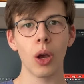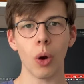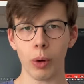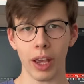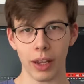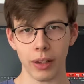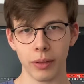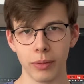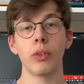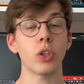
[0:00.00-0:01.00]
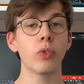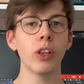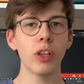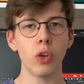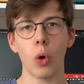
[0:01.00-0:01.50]
Okay. There's
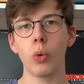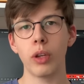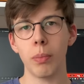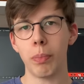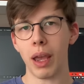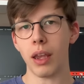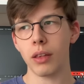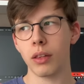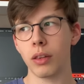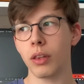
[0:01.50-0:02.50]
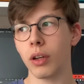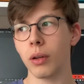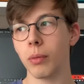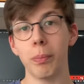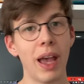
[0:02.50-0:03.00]
really no debate. The
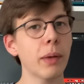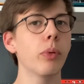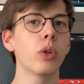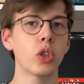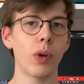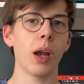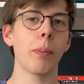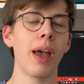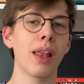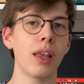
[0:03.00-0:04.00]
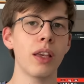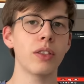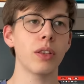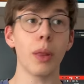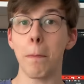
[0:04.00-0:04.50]
MacBook's trackpad
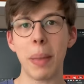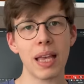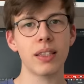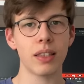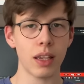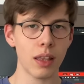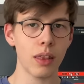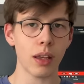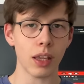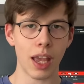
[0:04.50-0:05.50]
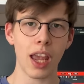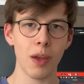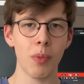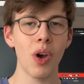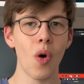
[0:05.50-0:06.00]
is the best in the
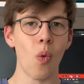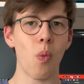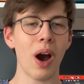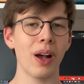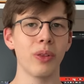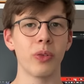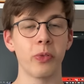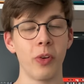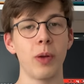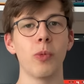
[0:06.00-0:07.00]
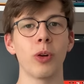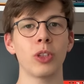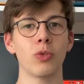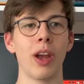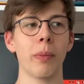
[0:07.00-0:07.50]
game, while the Framework's
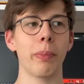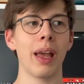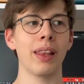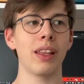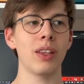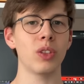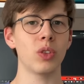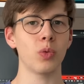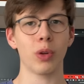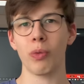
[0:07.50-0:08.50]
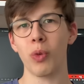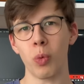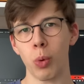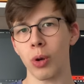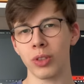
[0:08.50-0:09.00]
trackpad is one of the
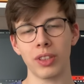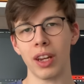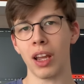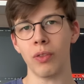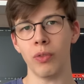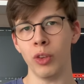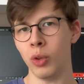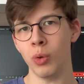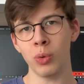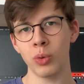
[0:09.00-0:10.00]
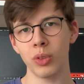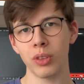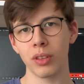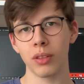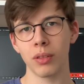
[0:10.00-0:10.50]
worst that I've
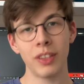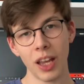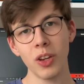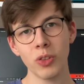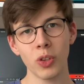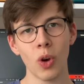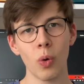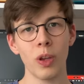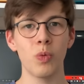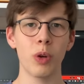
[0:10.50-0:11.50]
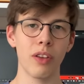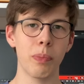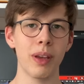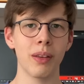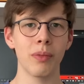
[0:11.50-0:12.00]
used. 10 years ago, it would have
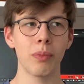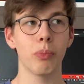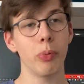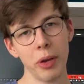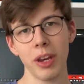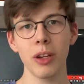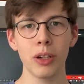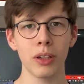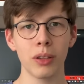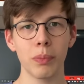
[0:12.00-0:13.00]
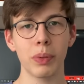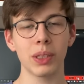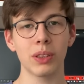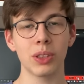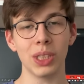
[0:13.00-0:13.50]
been pretty good,
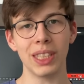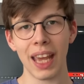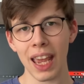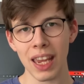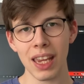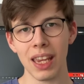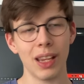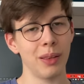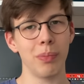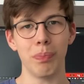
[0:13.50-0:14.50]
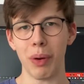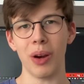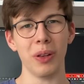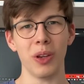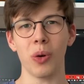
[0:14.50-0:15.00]
but today it
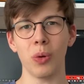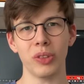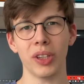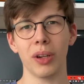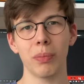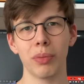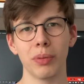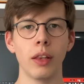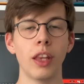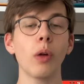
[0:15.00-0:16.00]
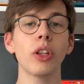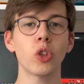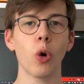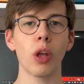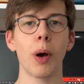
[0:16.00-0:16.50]
barely holds up. Now let's
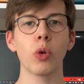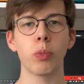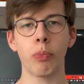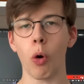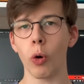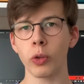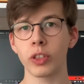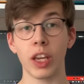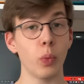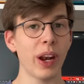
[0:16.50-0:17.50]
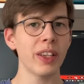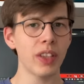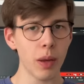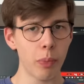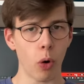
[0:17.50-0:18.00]
talk about ports. And when I
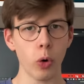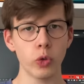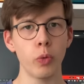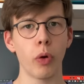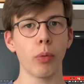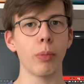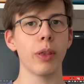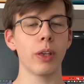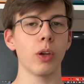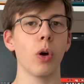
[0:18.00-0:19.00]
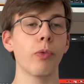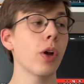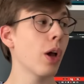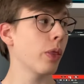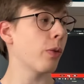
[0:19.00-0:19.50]
say ports, you probably think of the